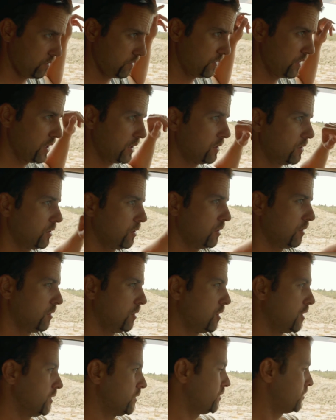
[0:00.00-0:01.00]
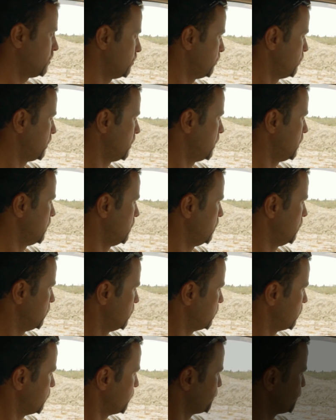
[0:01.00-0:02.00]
that Los Barriles.